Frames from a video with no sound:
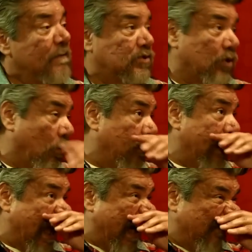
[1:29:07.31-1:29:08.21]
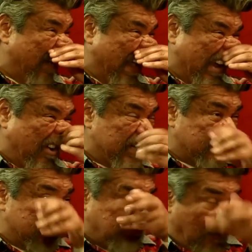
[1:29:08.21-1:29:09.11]
So we have a
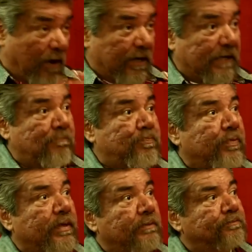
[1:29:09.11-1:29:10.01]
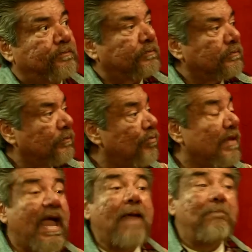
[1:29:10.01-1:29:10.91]
Christmas party,
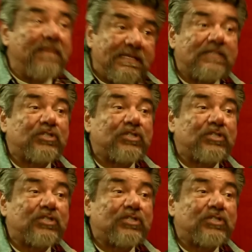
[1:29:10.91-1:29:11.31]
and Mrs.